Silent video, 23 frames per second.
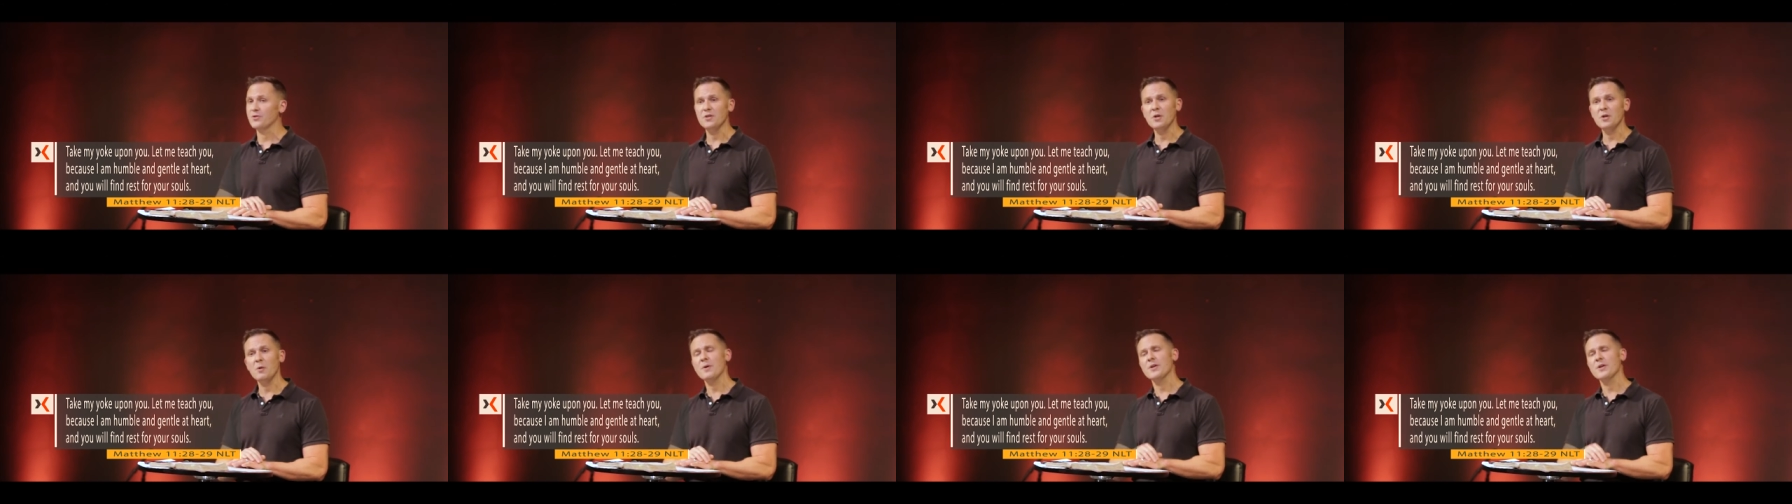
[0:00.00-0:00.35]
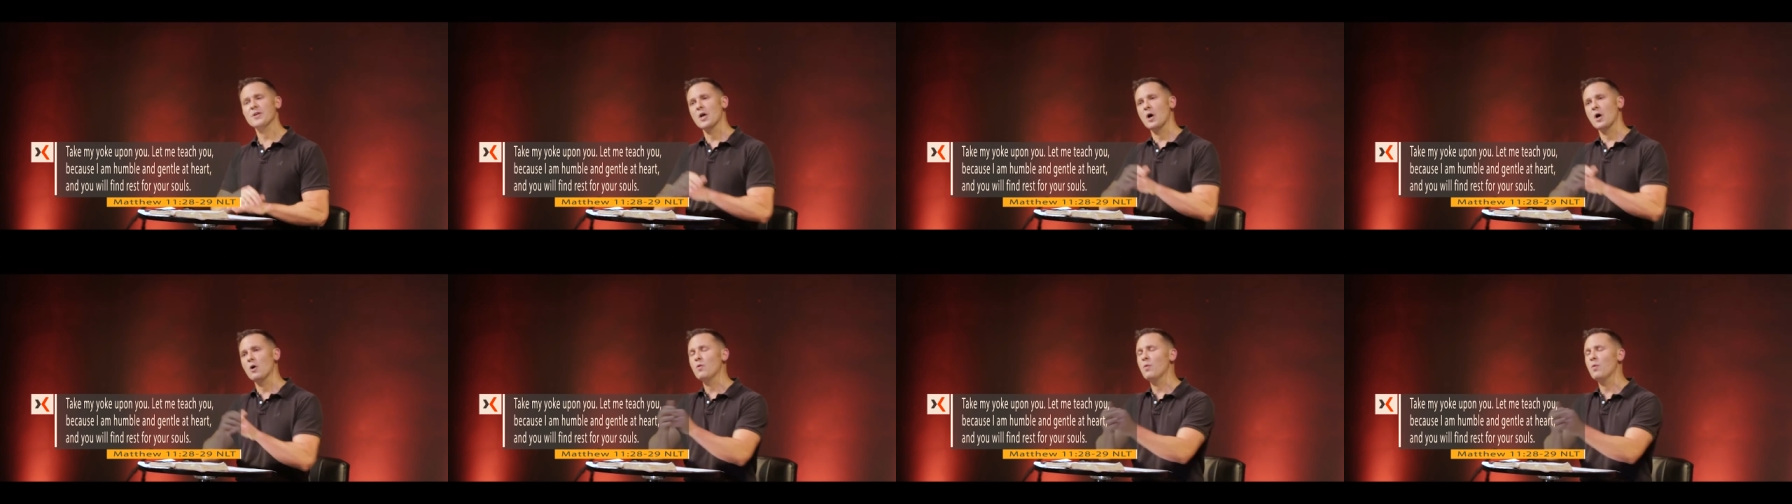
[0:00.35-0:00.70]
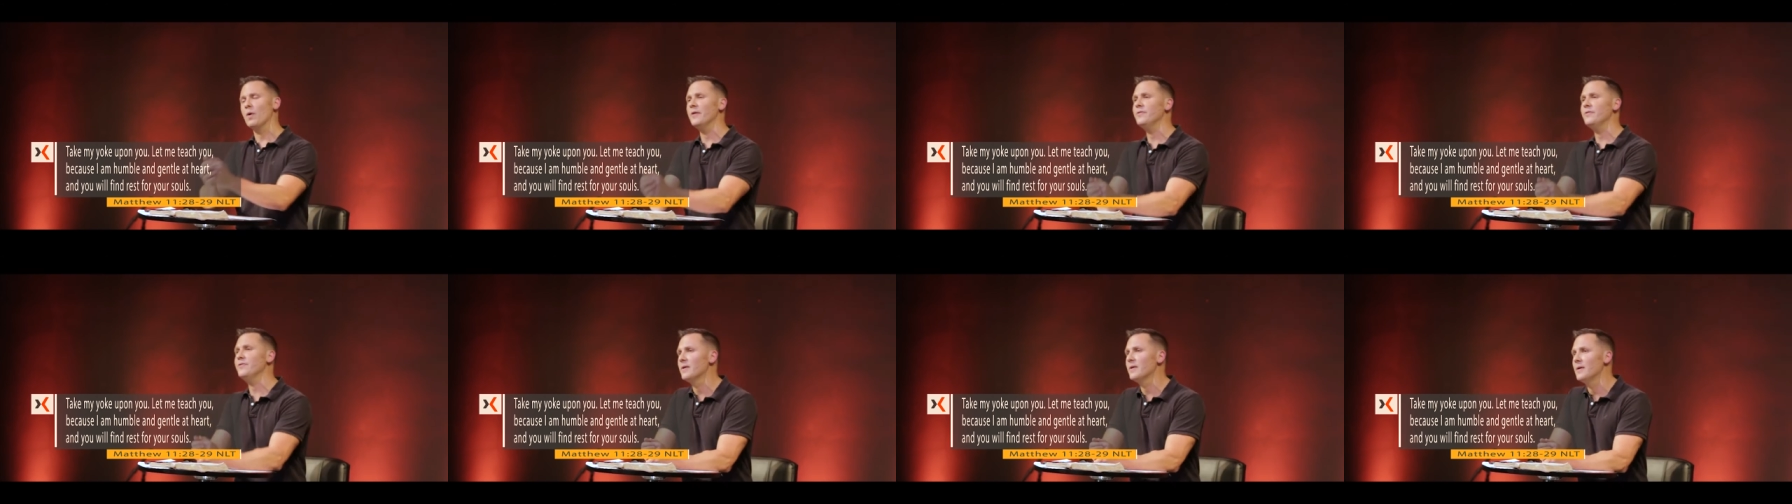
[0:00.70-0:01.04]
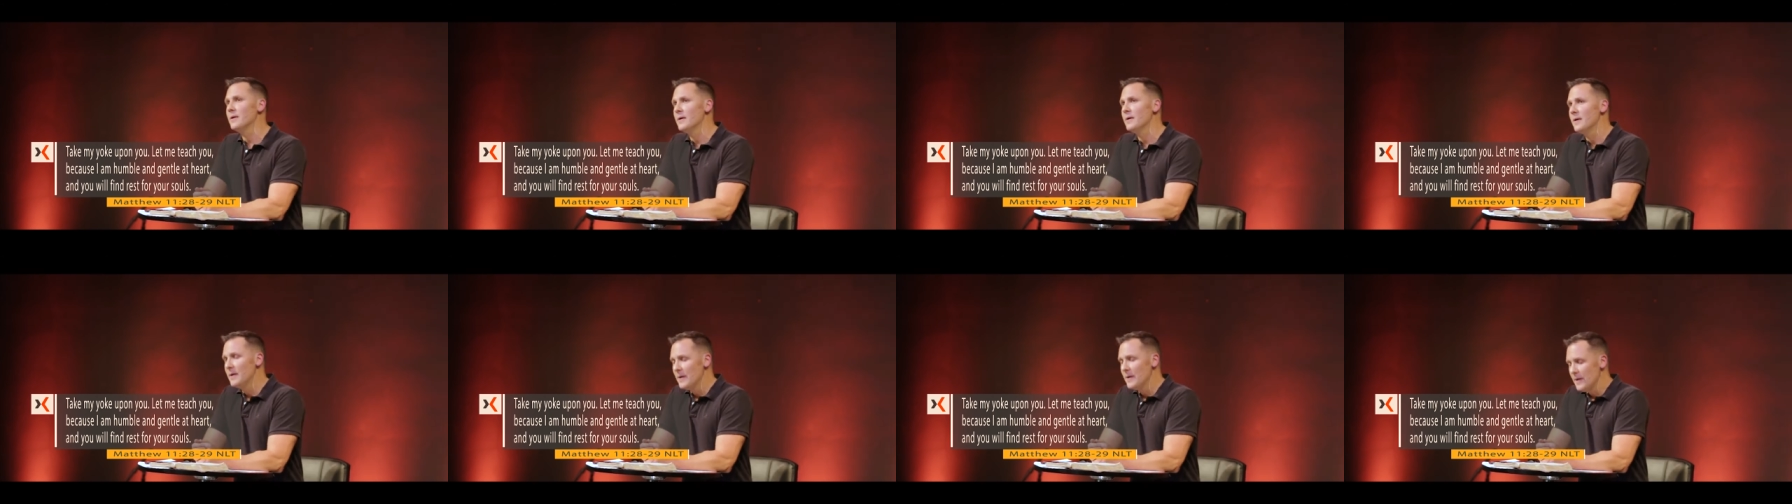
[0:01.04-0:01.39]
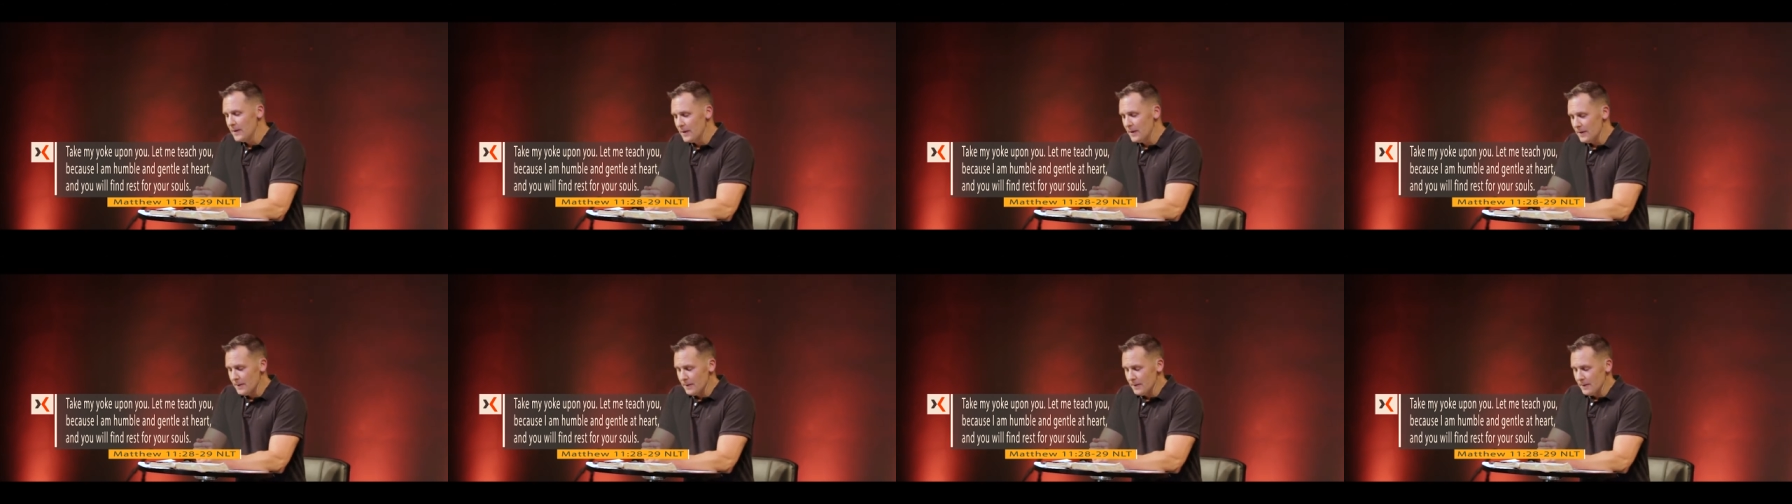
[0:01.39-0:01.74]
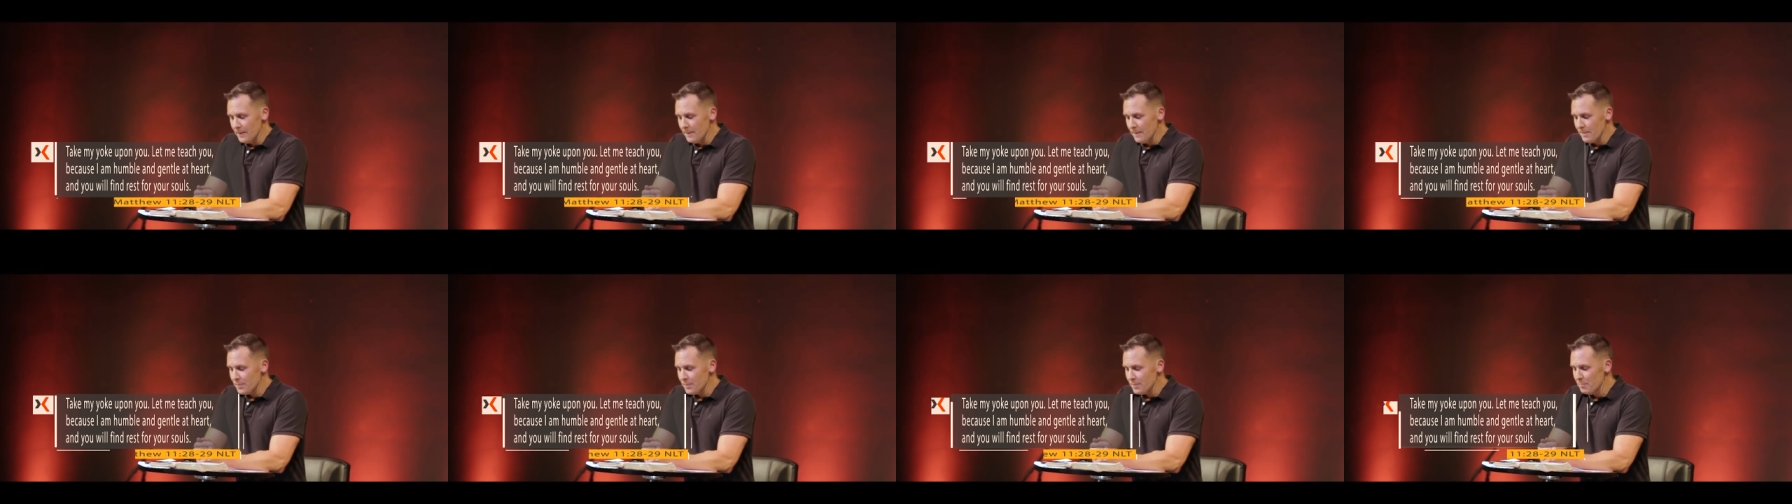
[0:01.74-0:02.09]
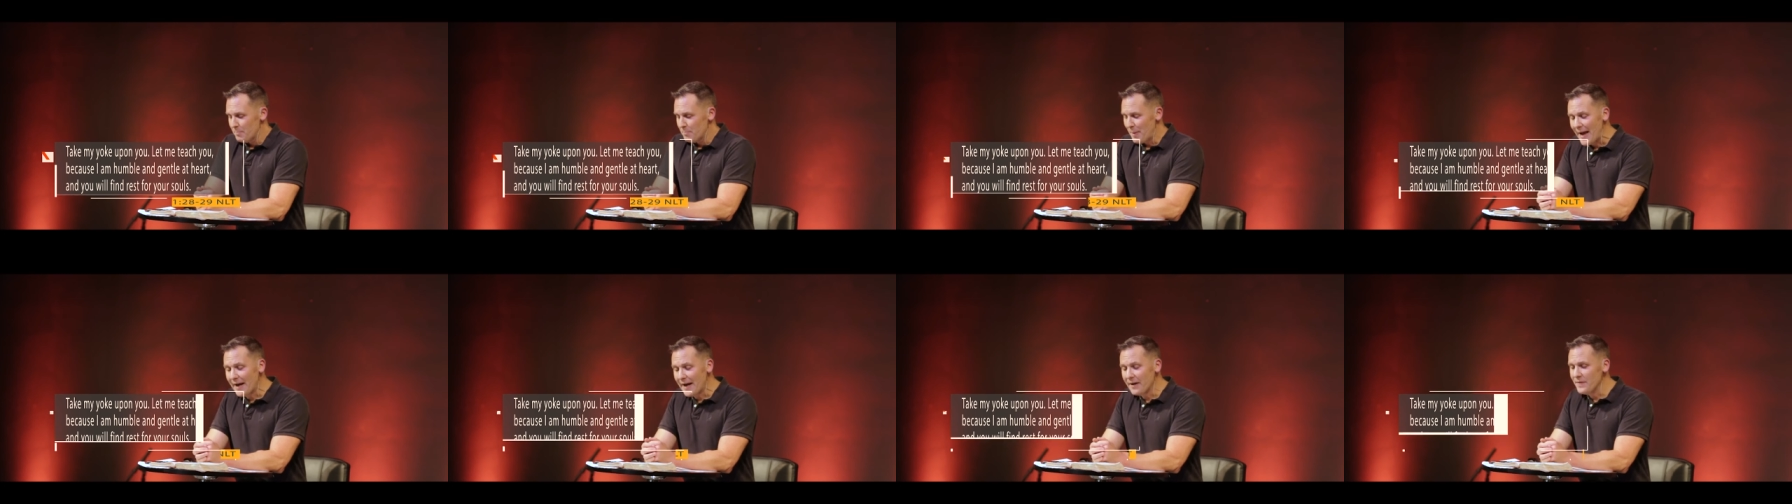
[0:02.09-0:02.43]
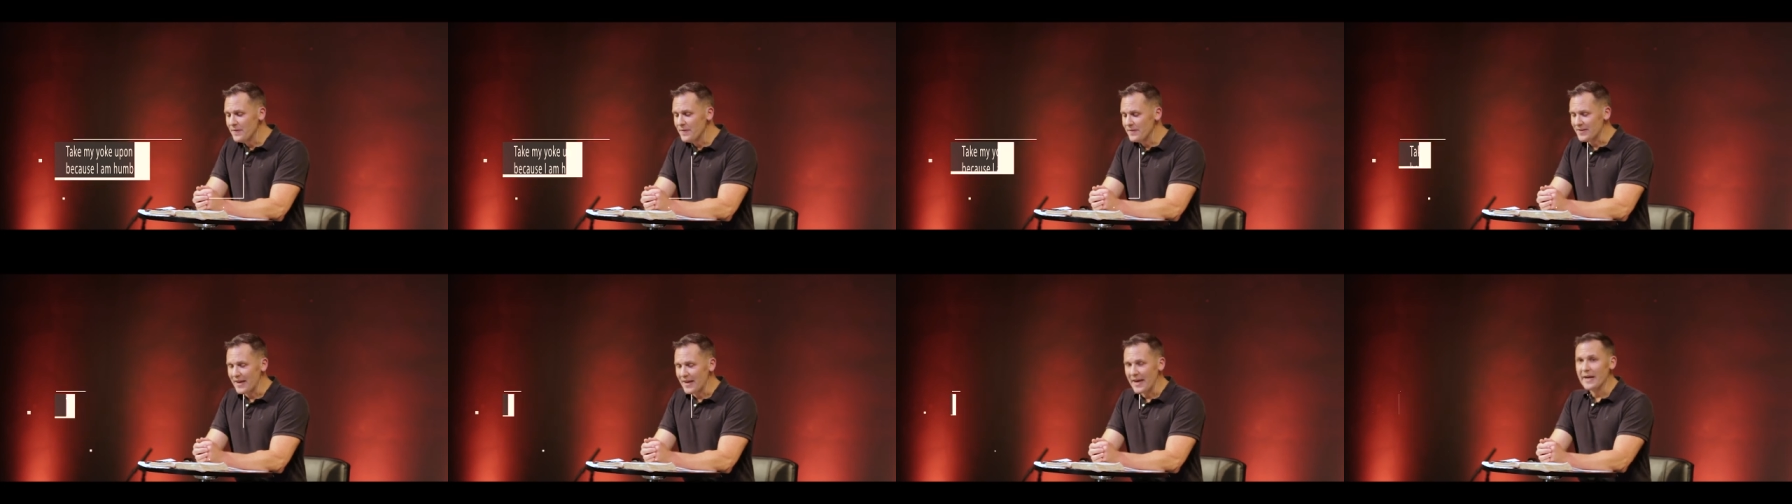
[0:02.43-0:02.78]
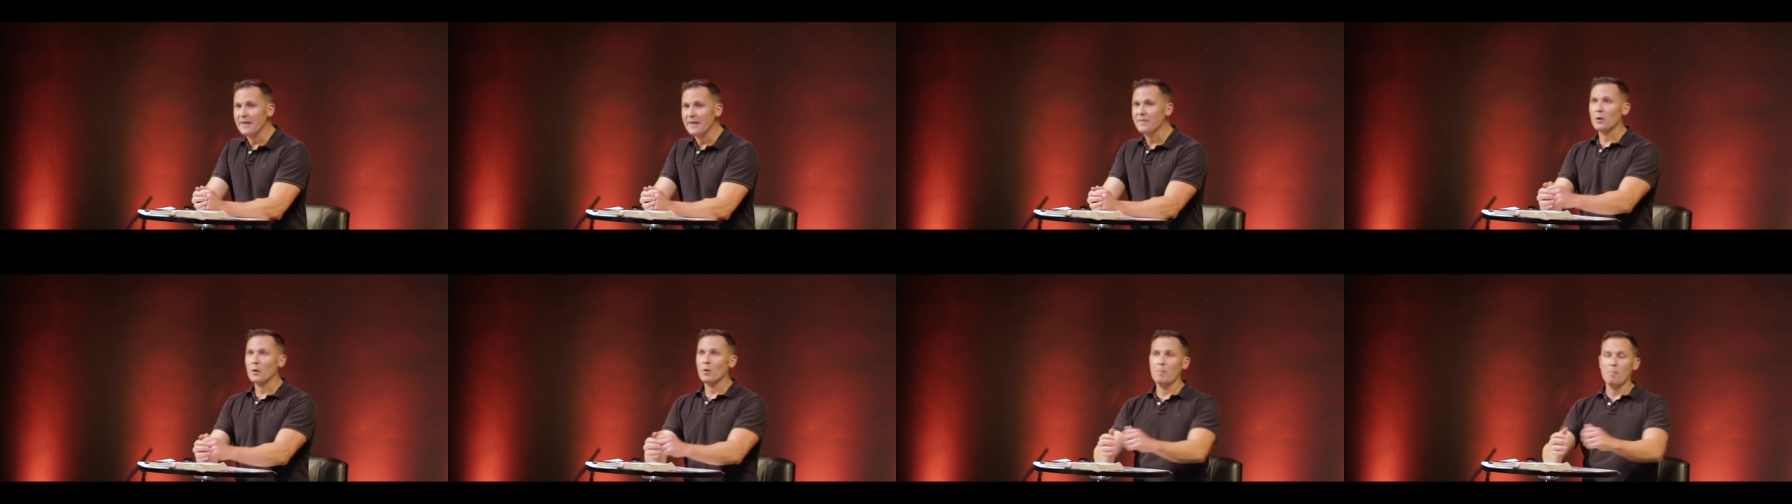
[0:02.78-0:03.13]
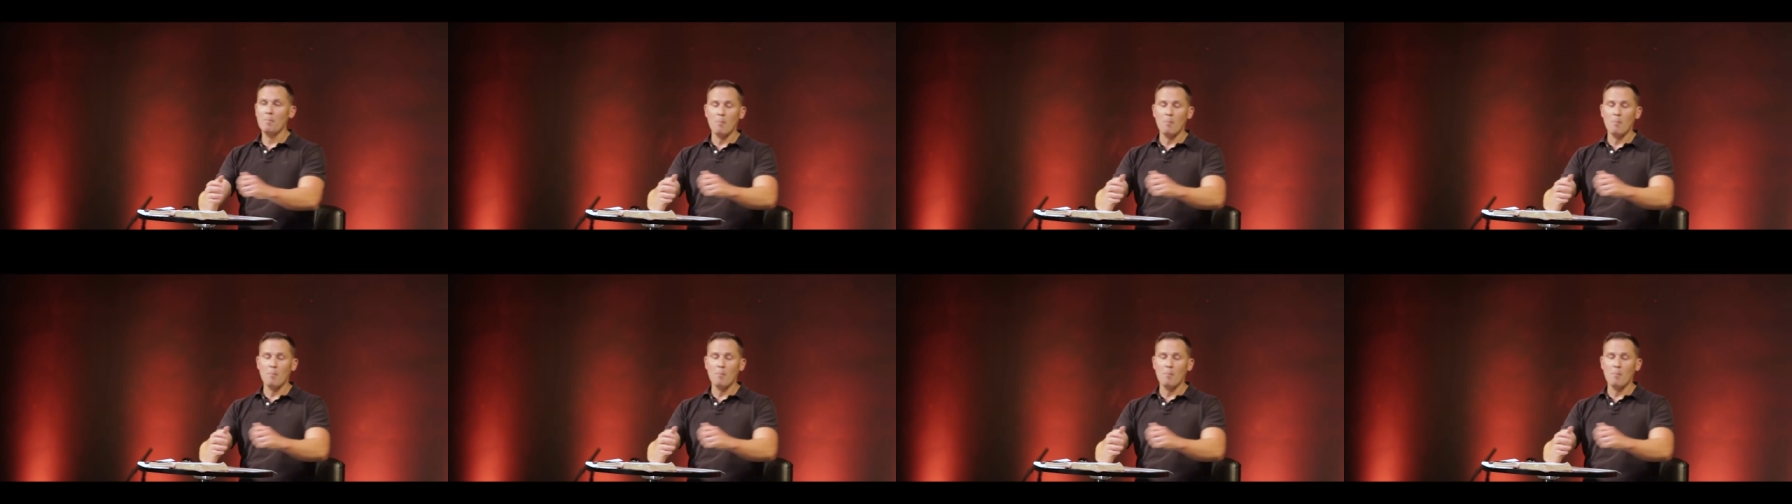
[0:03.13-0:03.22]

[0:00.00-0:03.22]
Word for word: You know what a yoke was? Back in the day, there were